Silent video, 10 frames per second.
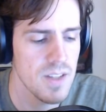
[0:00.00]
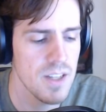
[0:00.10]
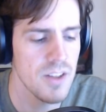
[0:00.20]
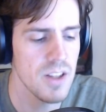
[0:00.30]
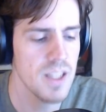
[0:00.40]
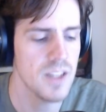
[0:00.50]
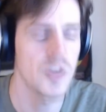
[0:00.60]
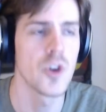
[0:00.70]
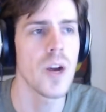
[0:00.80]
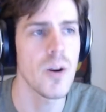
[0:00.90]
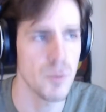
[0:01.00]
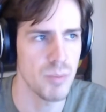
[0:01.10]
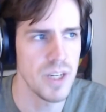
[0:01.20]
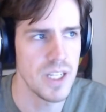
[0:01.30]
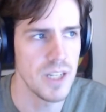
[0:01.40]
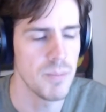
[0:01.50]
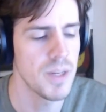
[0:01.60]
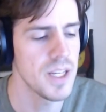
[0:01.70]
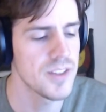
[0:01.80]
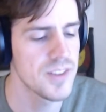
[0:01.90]
It's not like groundbreaking,
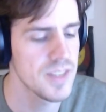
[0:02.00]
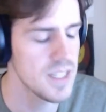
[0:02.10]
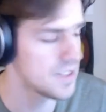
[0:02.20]
but it's